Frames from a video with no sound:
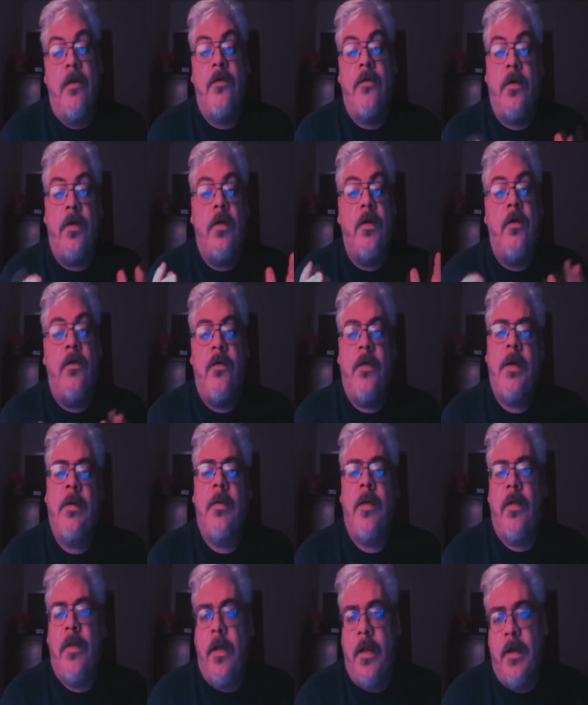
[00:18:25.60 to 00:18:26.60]
So you
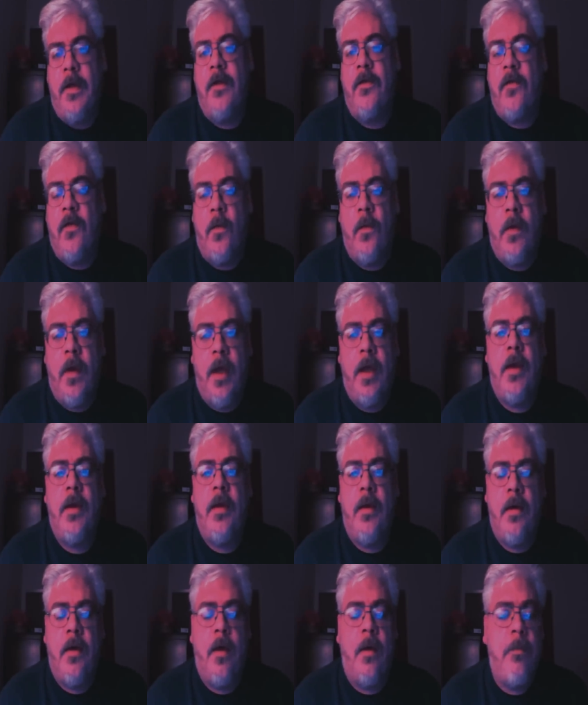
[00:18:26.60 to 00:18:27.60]
seem to think it's okay
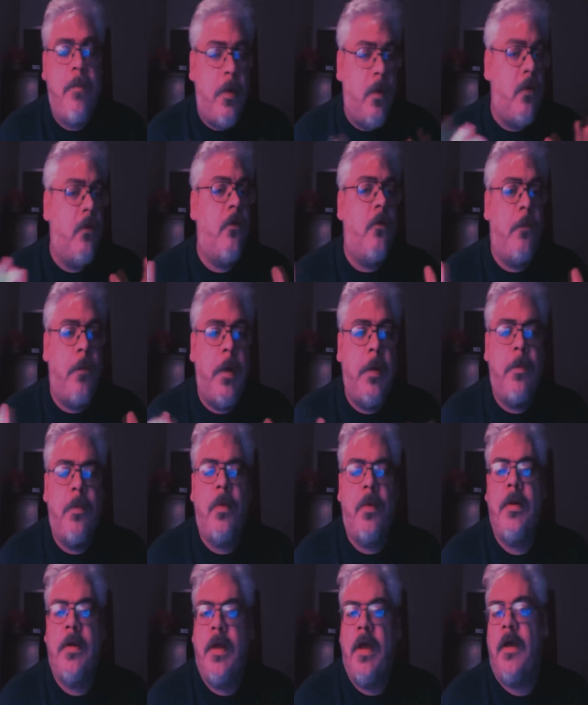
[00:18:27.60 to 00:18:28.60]
to abuse
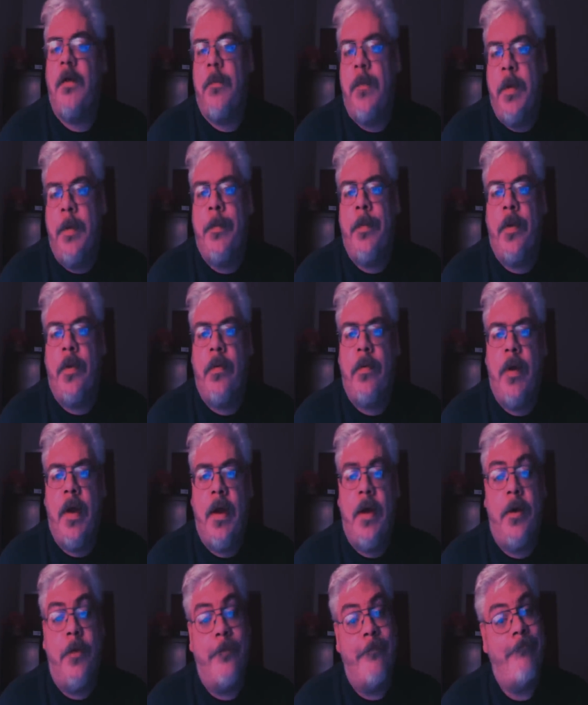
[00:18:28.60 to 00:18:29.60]
people and kick people
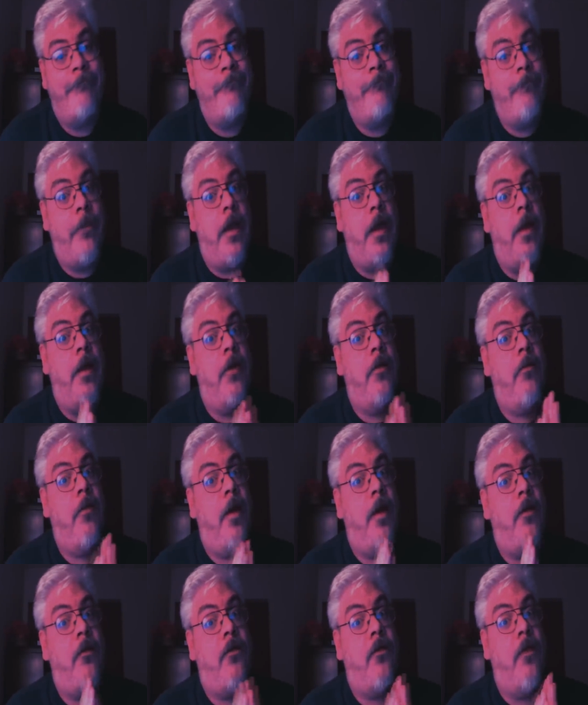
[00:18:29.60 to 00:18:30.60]
around.
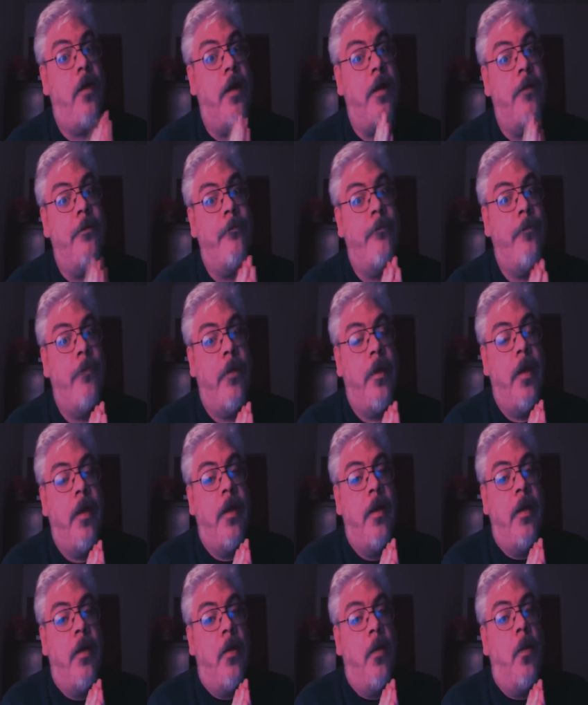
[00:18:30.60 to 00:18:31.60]
Interesting.
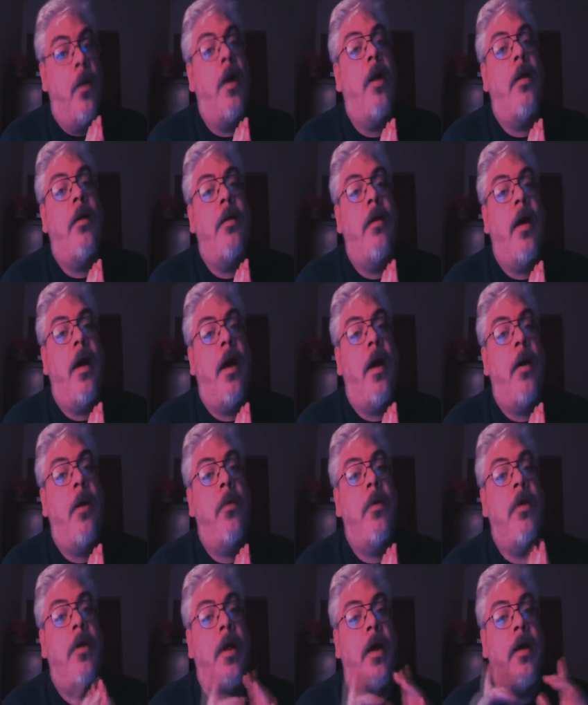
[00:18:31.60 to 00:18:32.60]
Well, I
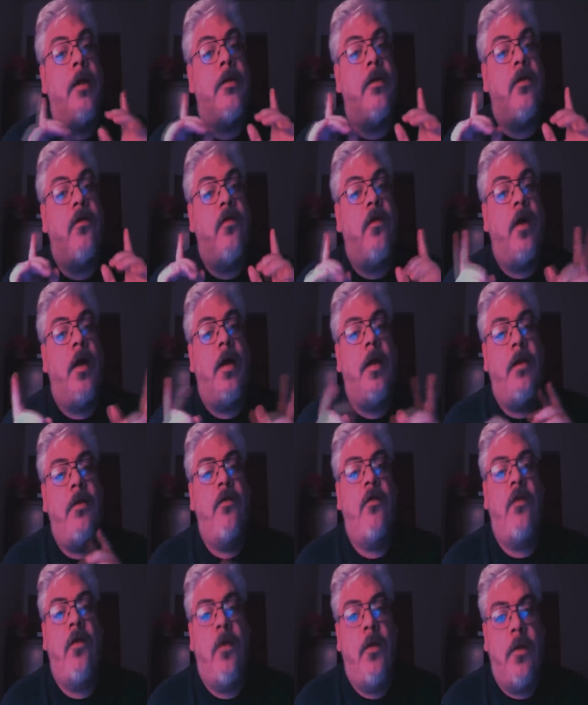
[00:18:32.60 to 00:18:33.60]
would like to
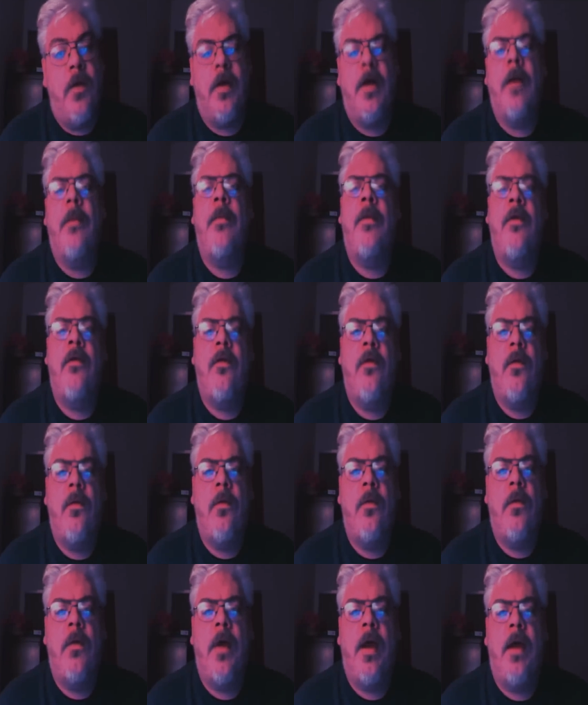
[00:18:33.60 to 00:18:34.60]
challenge you to come
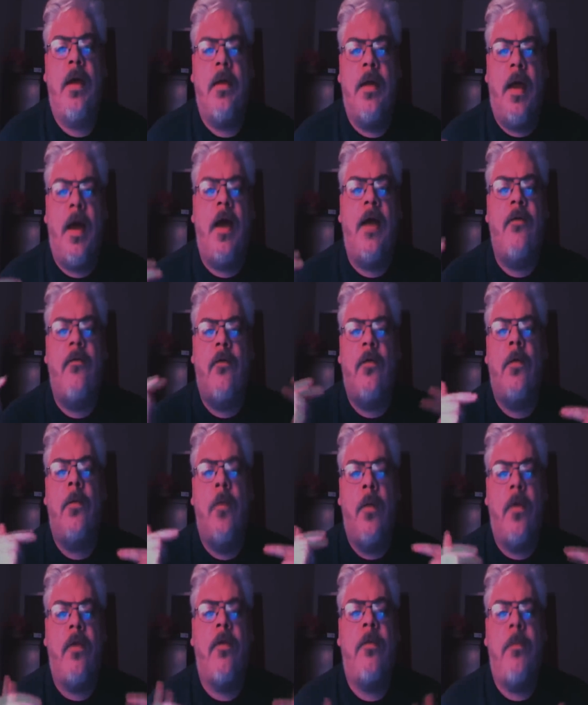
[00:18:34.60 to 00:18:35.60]
into a live
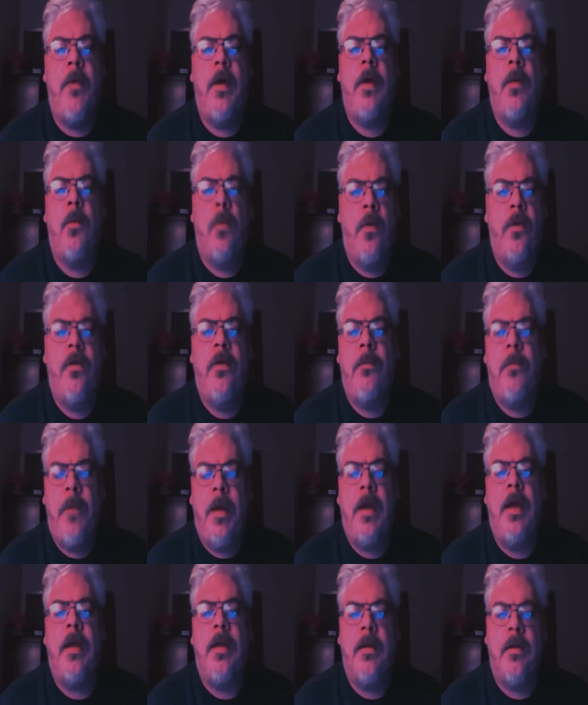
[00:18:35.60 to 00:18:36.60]
room with me and we'll
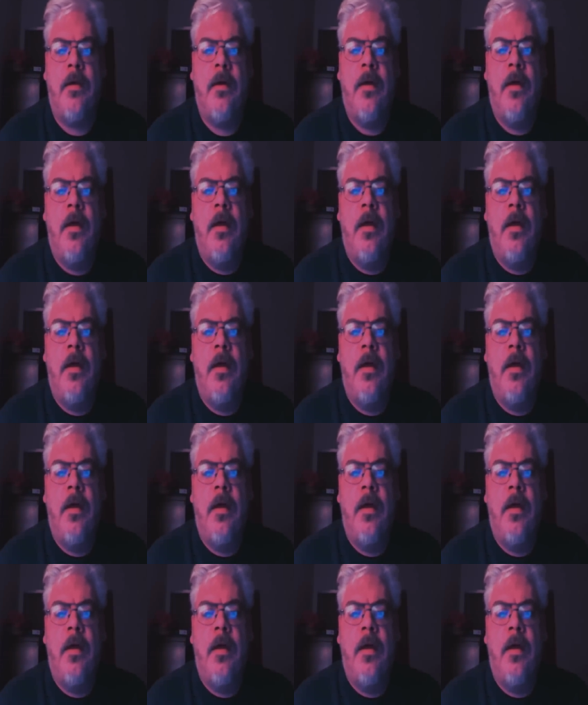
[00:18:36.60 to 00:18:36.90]
debate